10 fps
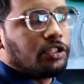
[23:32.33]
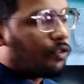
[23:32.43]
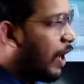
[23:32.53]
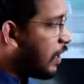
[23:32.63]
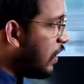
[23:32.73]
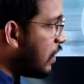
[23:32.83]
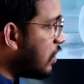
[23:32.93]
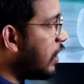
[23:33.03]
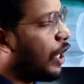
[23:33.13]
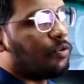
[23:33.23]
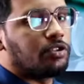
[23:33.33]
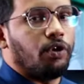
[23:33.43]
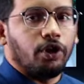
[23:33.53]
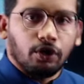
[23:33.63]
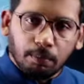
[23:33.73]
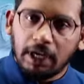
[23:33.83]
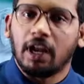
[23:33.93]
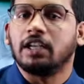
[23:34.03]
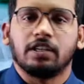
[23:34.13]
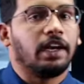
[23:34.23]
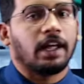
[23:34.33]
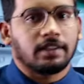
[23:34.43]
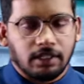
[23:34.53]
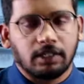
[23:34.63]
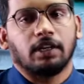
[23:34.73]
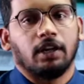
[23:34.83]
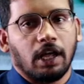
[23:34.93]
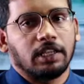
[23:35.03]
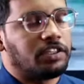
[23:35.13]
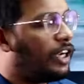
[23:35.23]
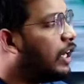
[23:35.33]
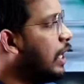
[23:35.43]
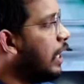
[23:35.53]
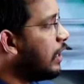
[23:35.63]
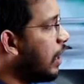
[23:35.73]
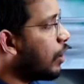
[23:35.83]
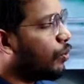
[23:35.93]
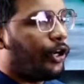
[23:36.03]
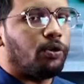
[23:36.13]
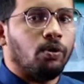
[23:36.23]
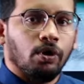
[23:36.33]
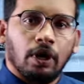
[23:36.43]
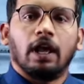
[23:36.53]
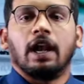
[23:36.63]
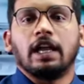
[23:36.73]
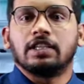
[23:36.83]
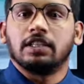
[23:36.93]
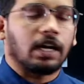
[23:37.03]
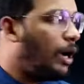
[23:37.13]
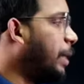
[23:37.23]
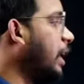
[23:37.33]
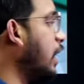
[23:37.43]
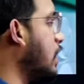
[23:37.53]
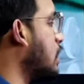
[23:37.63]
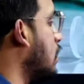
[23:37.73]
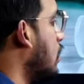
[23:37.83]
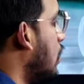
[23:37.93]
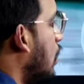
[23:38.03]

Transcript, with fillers: So vaccination drive is going to be launched. It hasn't launched yet. They are going to launch in the coming days.